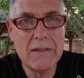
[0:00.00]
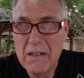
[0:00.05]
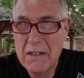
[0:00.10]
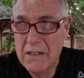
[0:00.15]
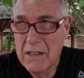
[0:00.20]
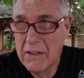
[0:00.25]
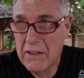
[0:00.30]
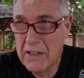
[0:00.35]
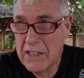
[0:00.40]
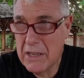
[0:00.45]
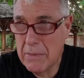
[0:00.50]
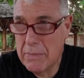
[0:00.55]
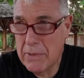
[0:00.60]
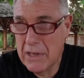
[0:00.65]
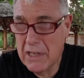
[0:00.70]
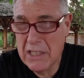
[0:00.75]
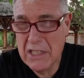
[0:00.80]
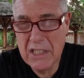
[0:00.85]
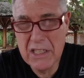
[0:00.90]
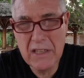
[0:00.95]
Another simple
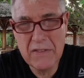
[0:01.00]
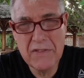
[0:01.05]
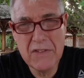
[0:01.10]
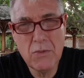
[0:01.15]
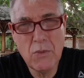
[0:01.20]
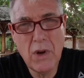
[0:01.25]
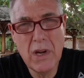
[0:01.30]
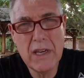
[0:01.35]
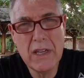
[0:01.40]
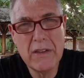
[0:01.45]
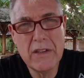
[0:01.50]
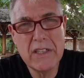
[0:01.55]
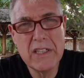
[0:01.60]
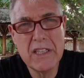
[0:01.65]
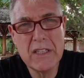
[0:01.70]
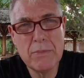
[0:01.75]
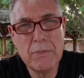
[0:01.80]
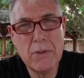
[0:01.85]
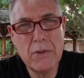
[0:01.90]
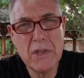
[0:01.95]
initiative, why don't you
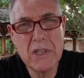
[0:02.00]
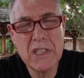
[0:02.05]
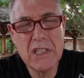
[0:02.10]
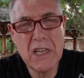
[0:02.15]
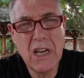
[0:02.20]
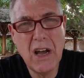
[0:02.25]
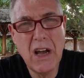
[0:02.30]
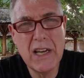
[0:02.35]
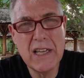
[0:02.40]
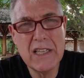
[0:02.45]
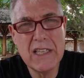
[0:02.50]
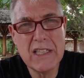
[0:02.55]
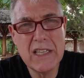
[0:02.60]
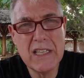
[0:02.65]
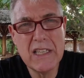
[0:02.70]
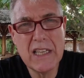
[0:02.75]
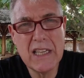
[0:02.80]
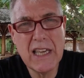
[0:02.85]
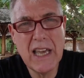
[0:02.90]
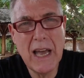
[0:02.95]
just put signs
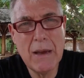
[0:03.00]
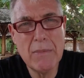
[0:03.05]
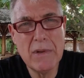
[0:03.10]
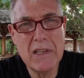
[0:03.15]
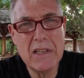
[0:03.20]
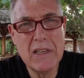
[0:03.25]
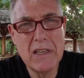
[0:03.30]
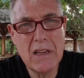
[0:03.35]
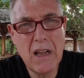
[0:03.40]
in the cabin